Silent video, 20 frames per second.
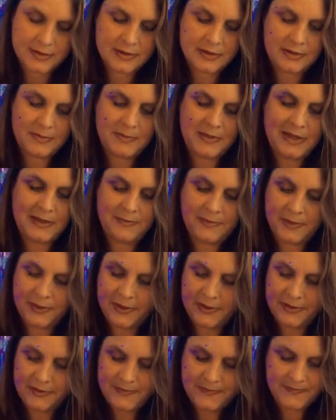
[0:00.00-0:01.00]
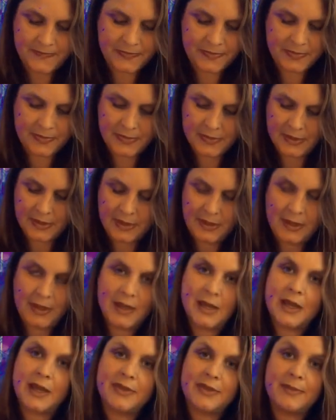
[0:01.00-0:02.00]
the people
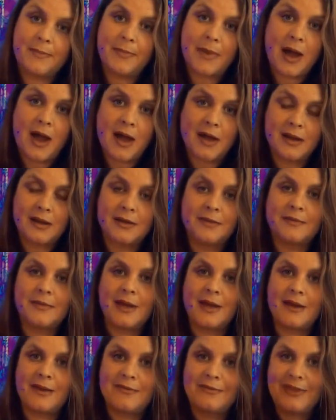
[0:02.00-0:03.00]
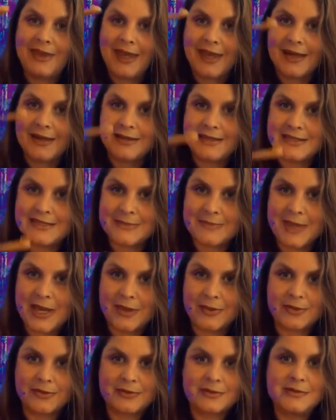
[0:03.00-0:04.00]
at the bottom of the Andes
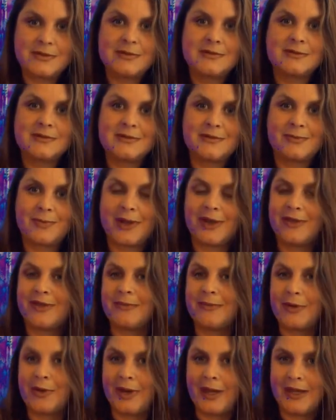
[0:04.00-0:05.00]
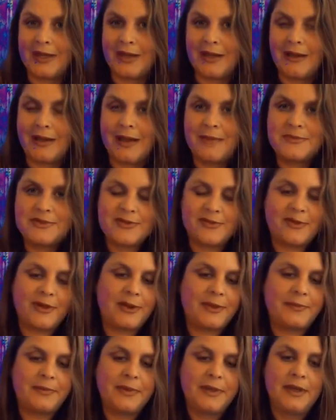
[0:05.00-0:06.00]
Mountain, where the Munay key comes
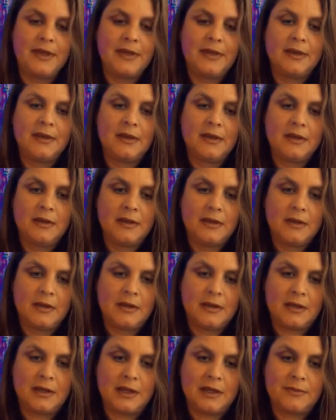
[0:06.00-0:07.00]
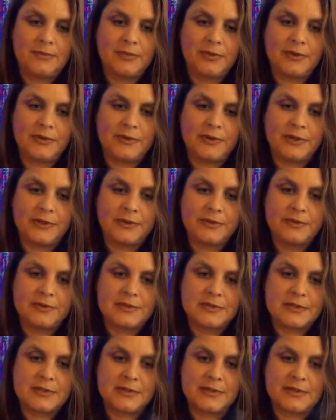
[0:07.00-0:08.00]
from in Peru.
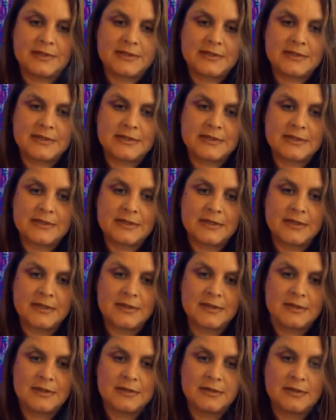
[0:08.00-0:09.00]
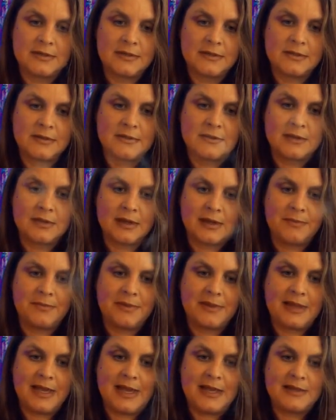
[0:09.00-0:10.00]
So this is a
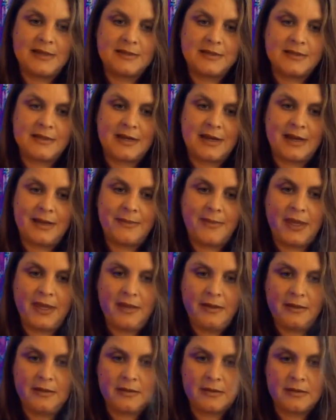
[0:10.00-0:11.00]
blend that I make.